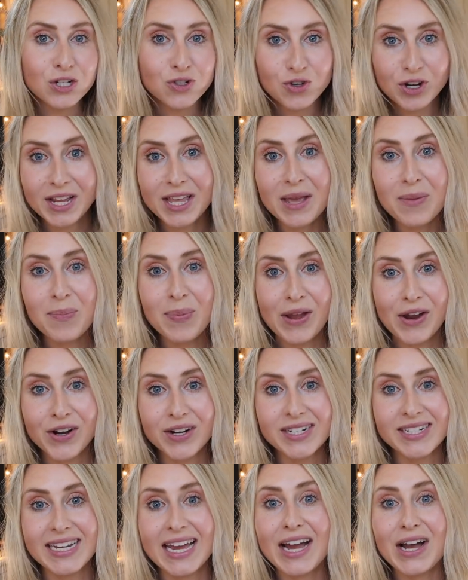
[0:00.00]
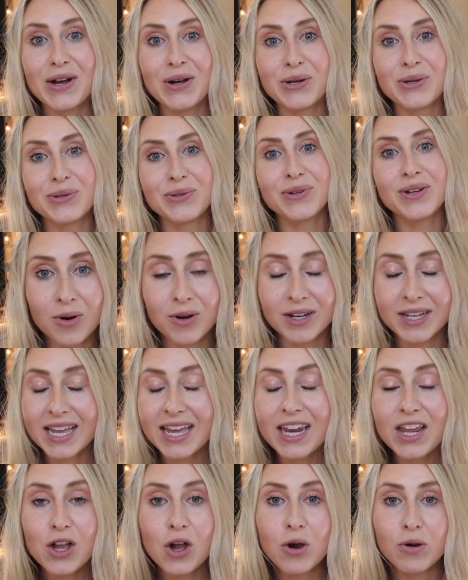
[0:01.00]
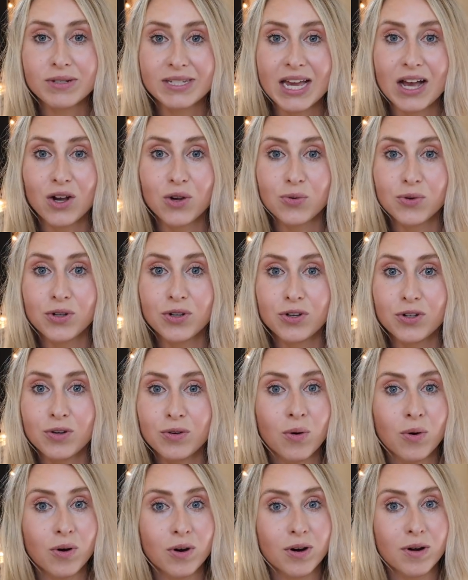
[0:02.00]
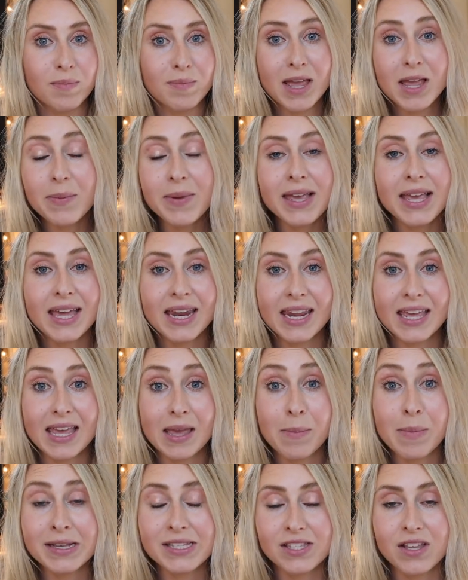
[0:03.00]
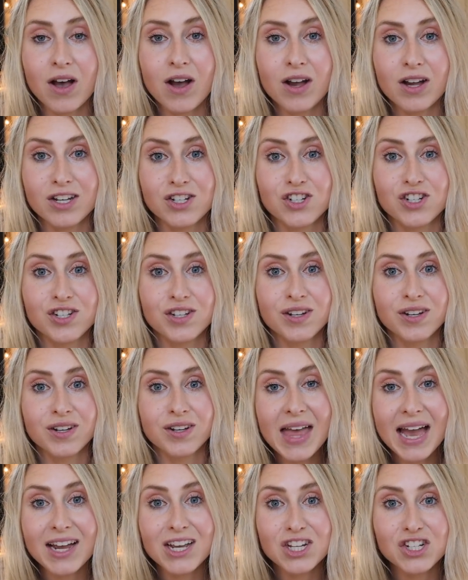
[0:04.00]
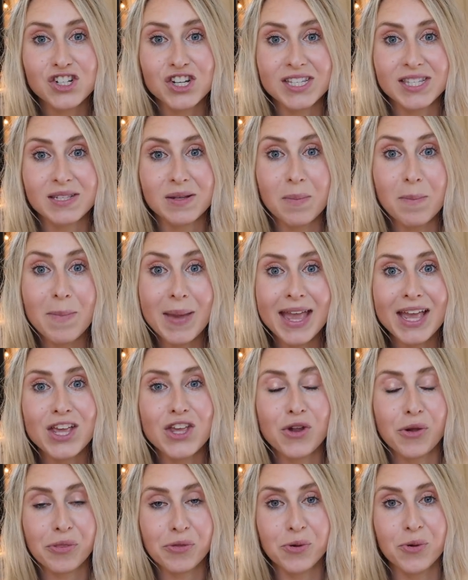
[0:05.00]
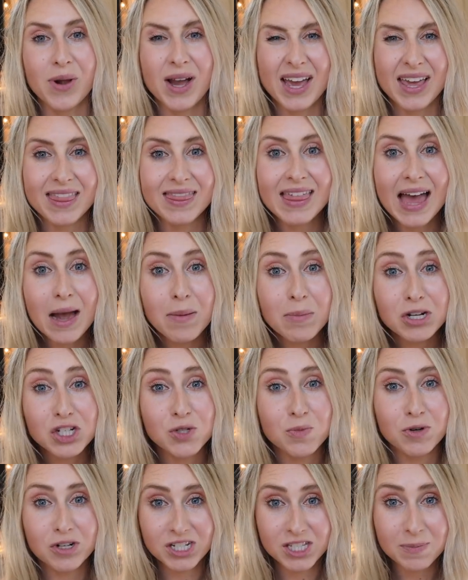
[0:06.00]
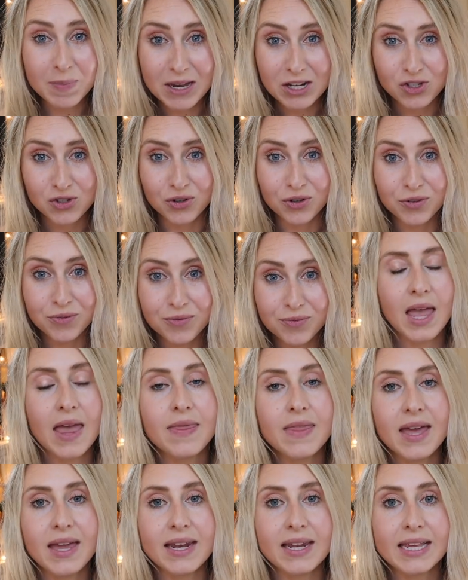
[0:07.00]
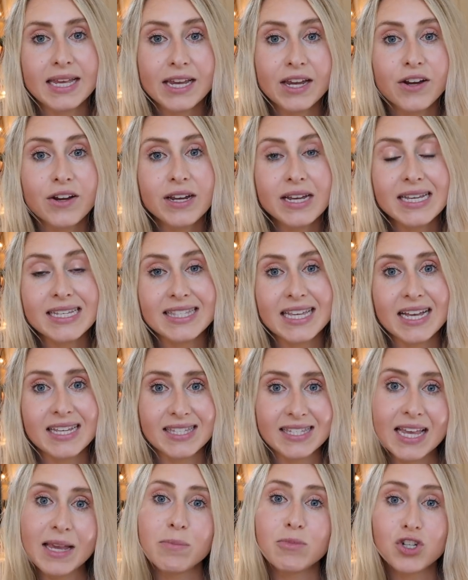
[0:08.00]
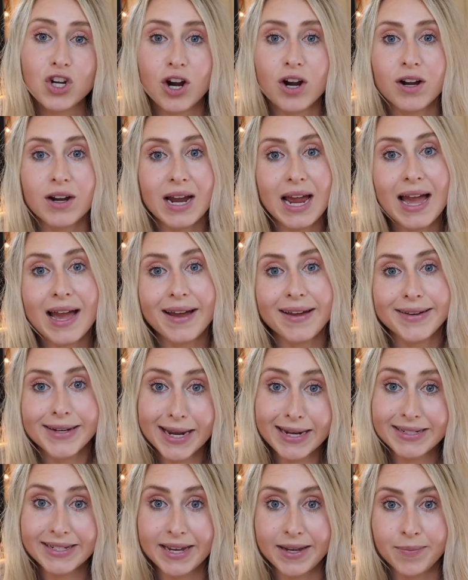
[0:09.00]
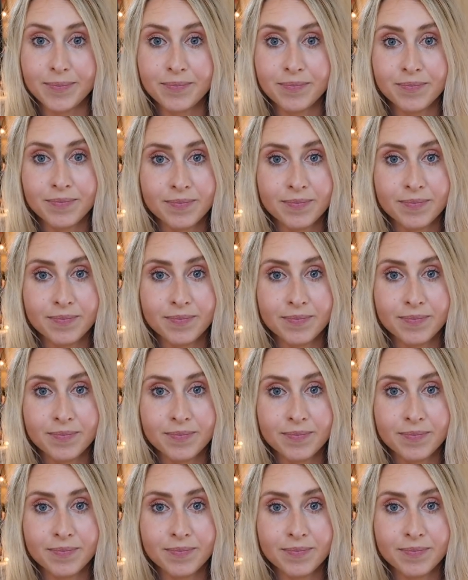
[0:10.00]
drinking beer in town or getting a hotel room or maybe getting a massage, that could just make your through hike that much more special. And then here is that same chart at nighttime.